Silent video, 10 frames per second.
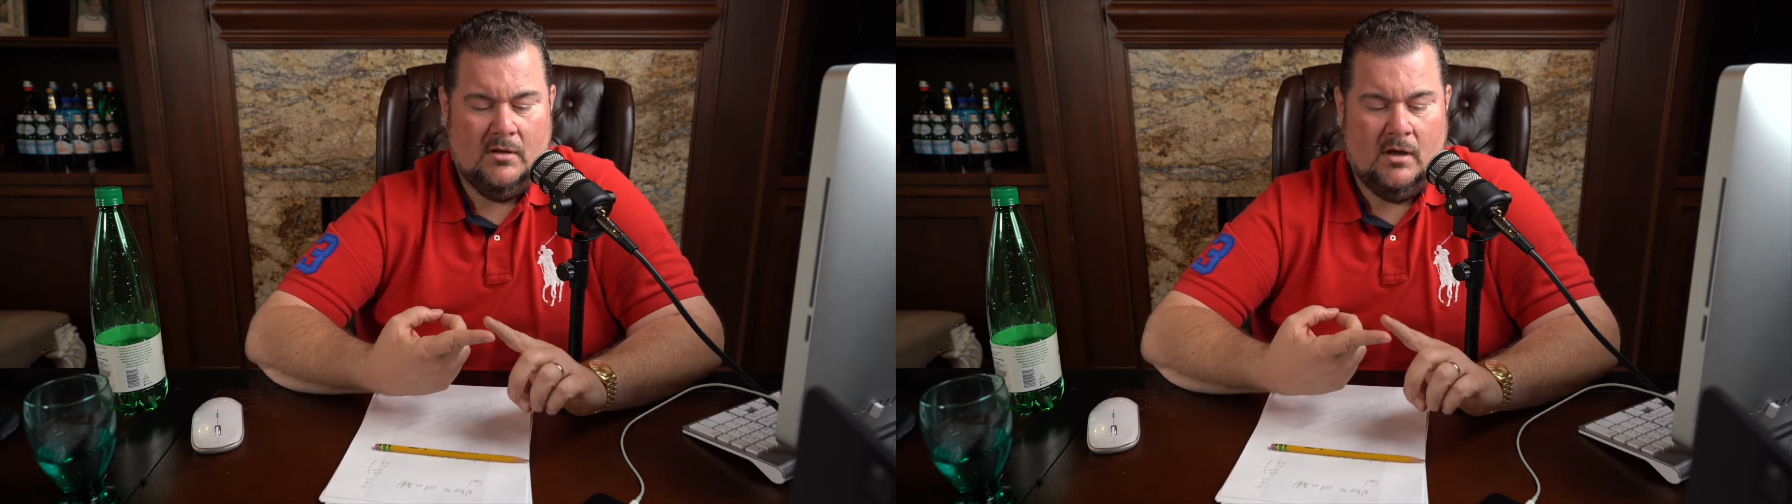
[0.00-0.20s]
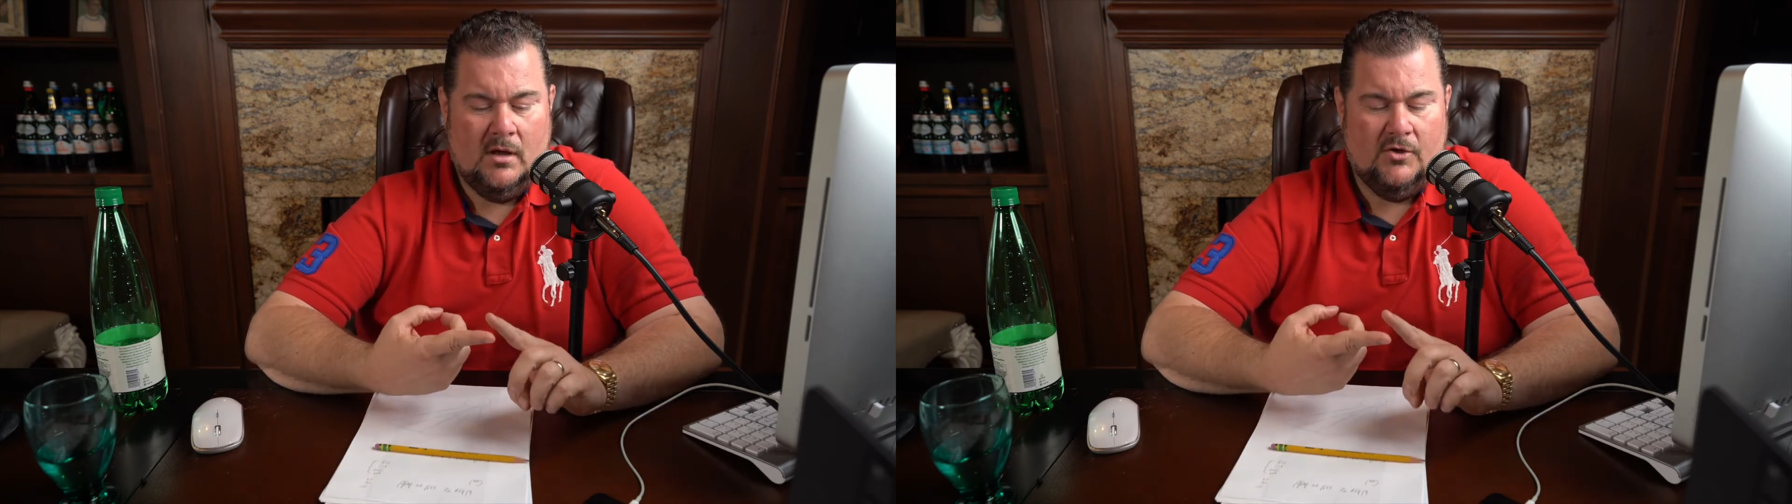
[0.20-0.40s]

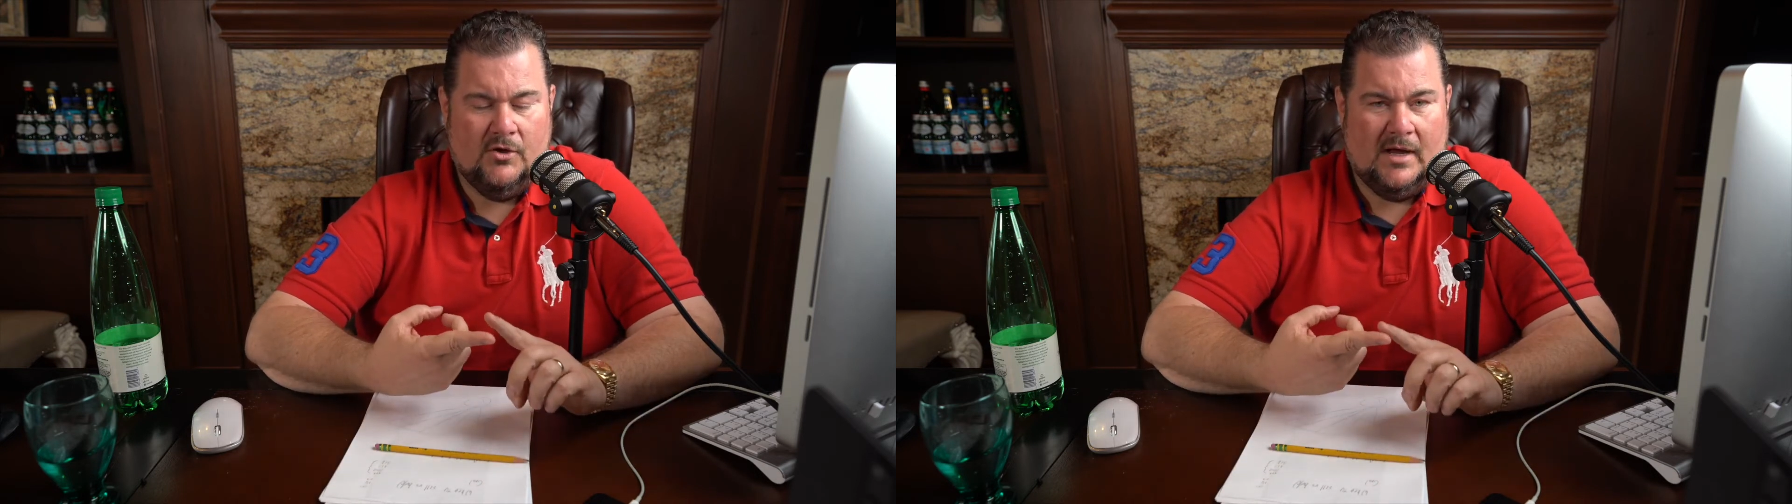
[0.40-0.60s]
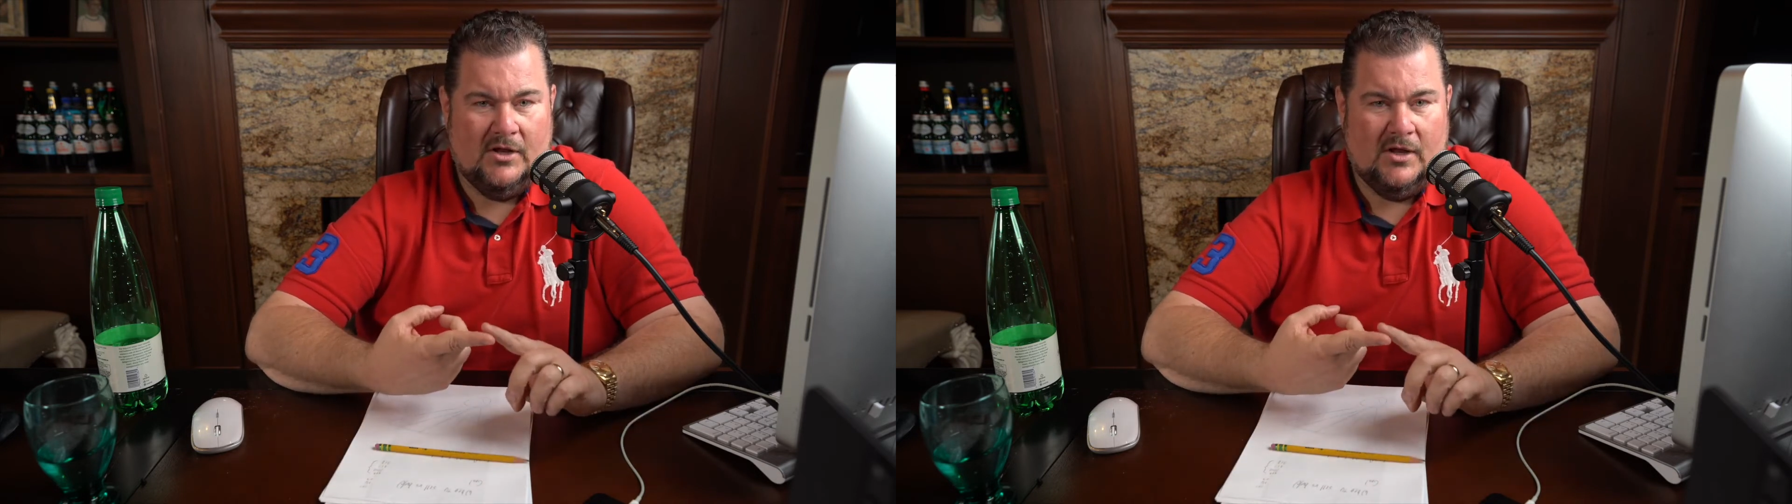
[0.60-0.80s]
uh, you
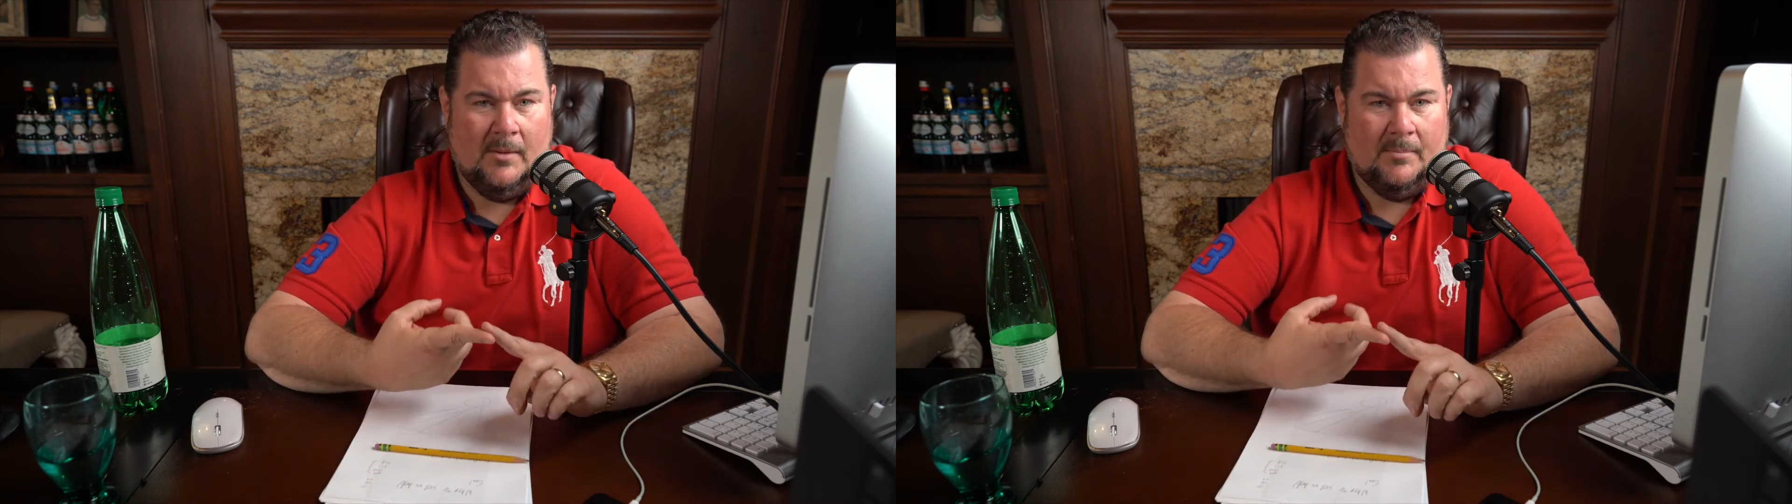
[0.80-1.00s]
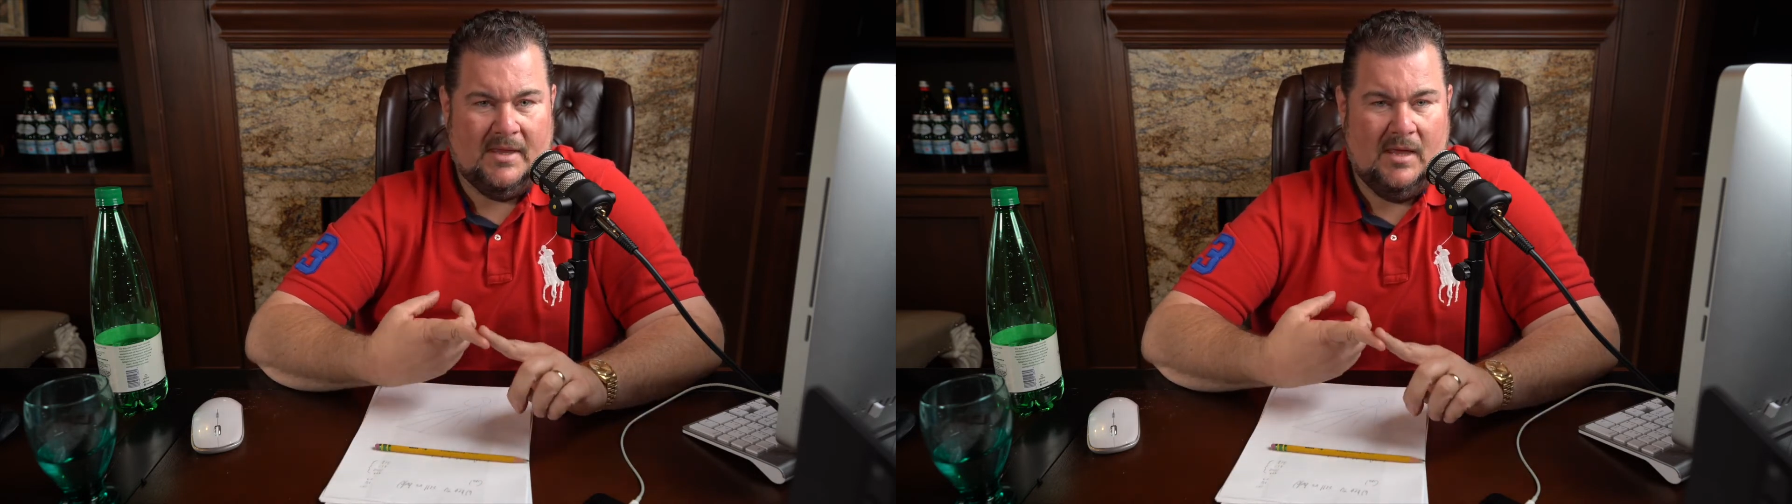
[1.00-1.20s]
got to
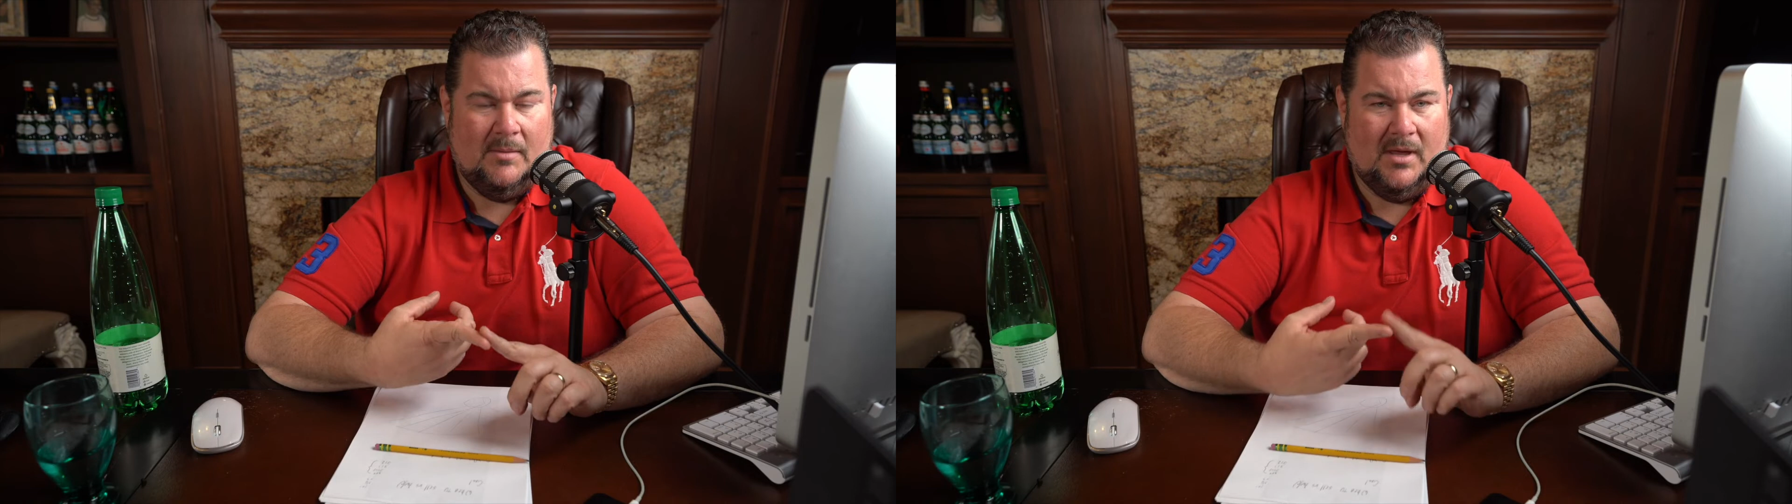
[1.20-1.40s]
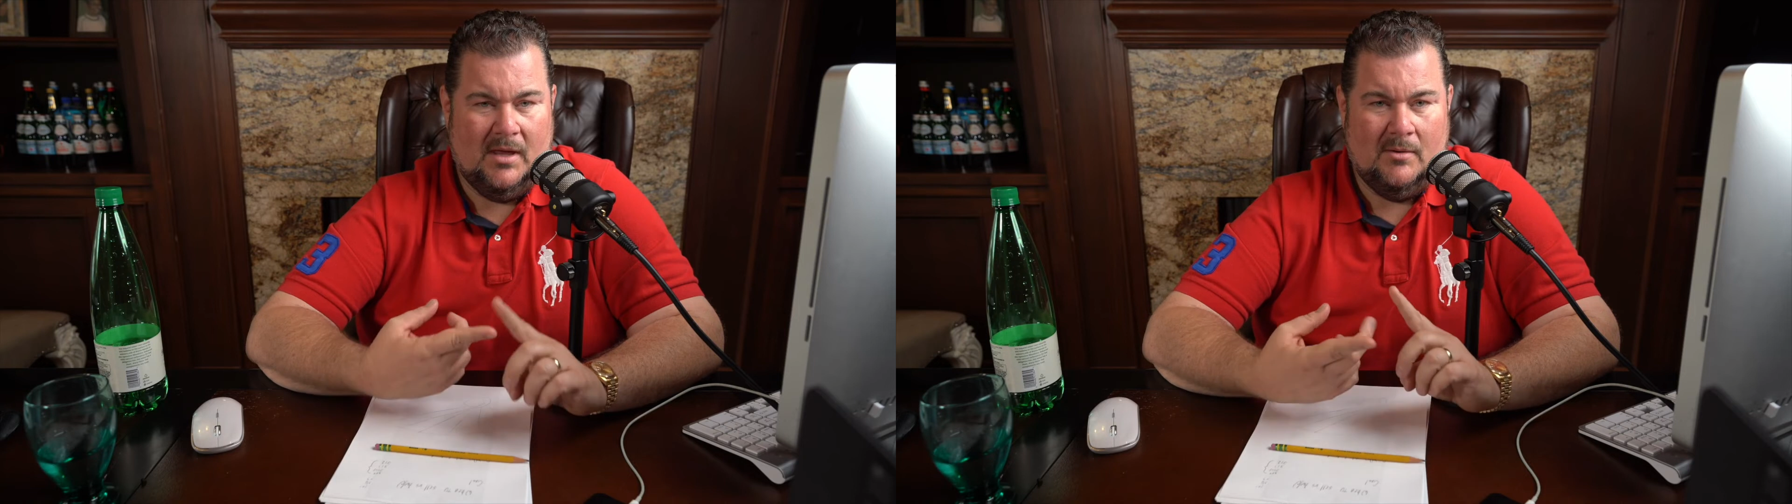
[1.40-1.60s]

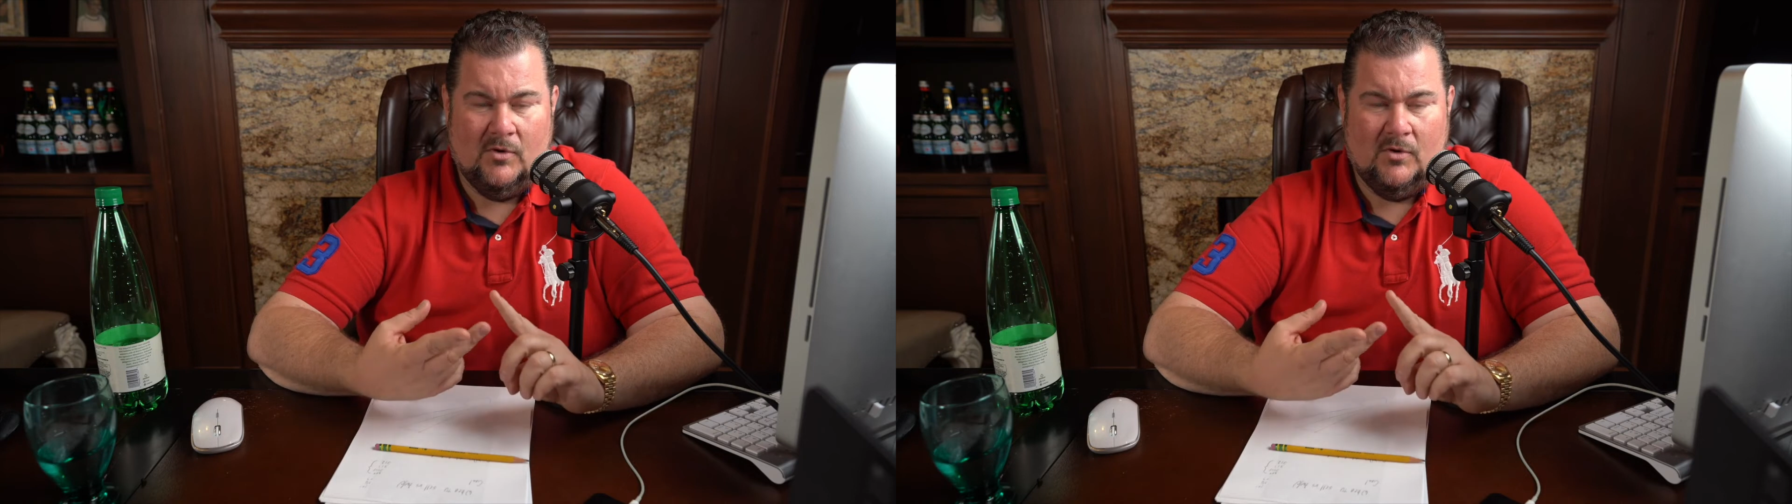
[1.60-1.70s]
upkeep it.